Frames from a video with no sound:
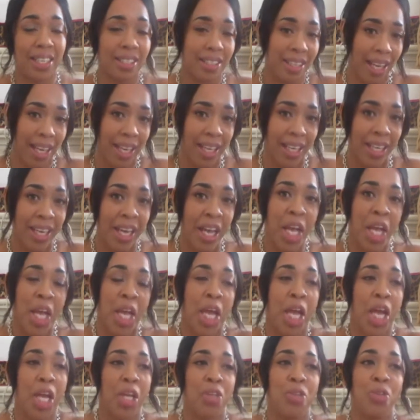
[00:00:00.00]
night
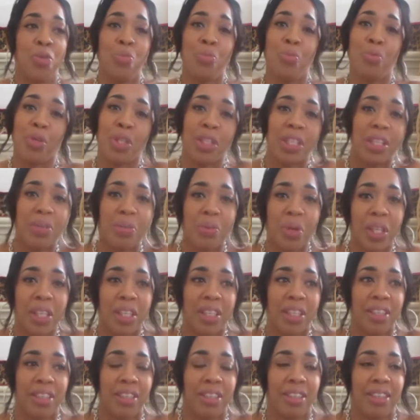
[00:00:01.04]
and you really want
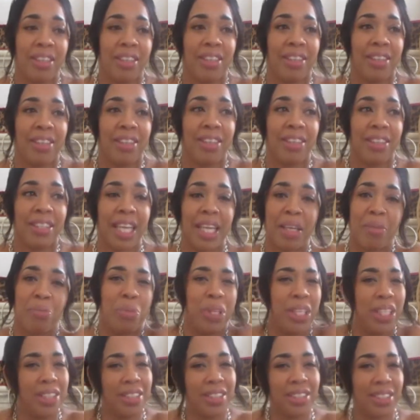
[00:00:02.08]
to like
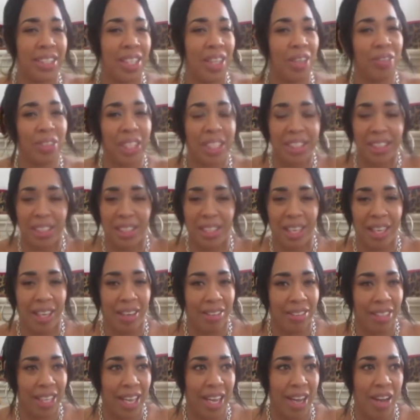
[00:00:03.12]
be yourself, let your
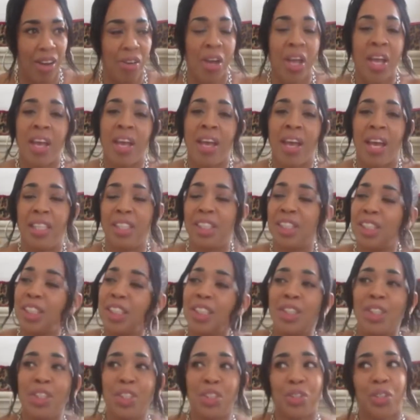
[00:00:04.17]
hair down, and just
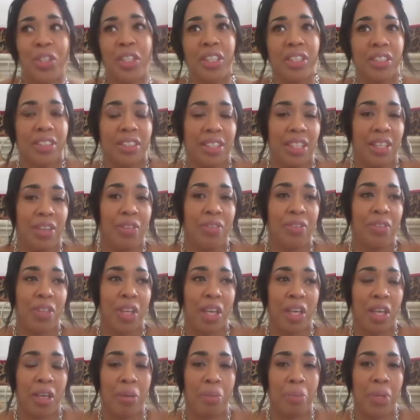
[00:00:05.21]
enjoy yourself,
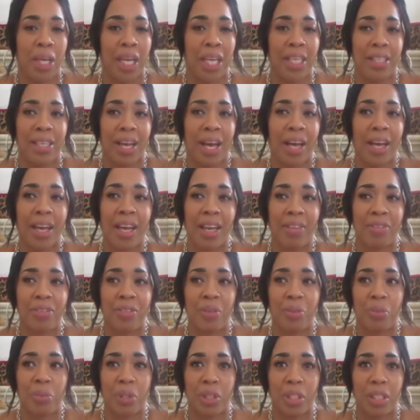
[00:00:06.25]
and not have
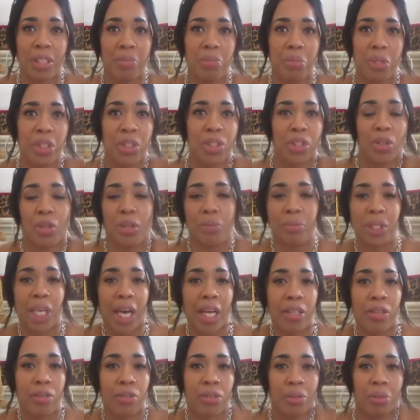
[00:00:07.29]
to really be so
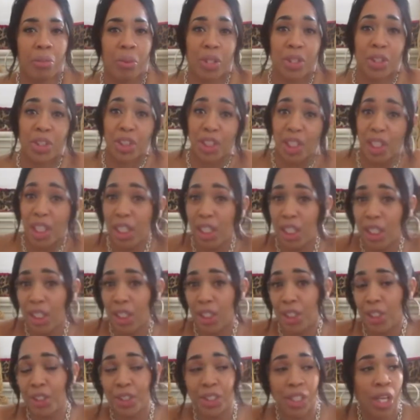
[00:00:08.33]
uptight. You can wear
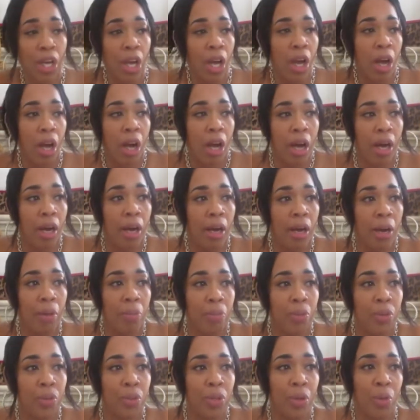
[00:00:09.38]
jeans,
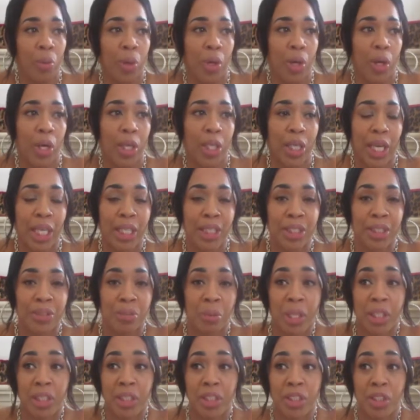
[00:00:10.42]
you can wear a nice
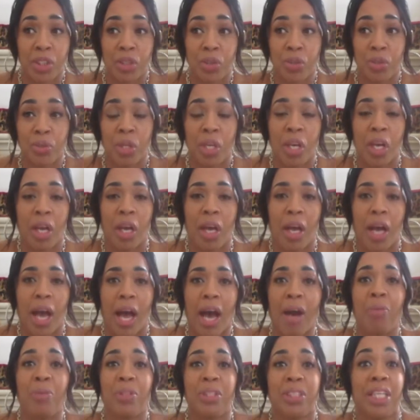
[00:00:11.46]
sweatsuit.
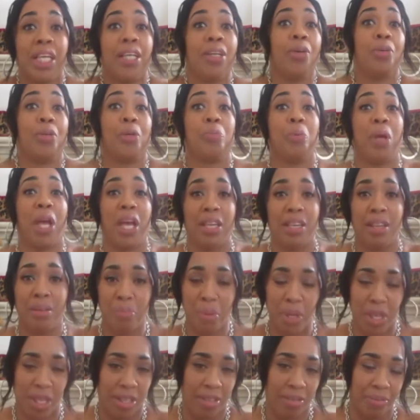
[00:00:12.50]
I would say go to Painted
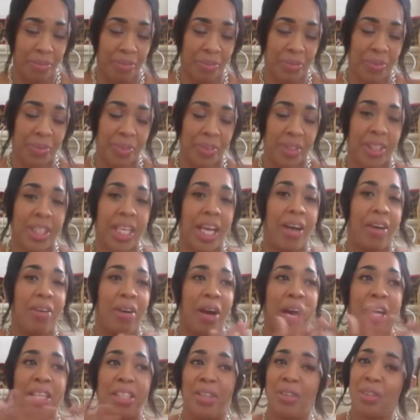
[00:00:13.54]
Pen. Now
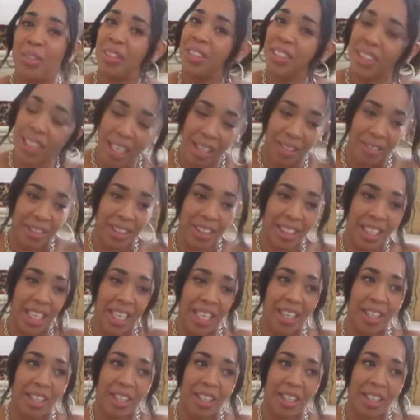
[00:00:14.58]
I know it sounds like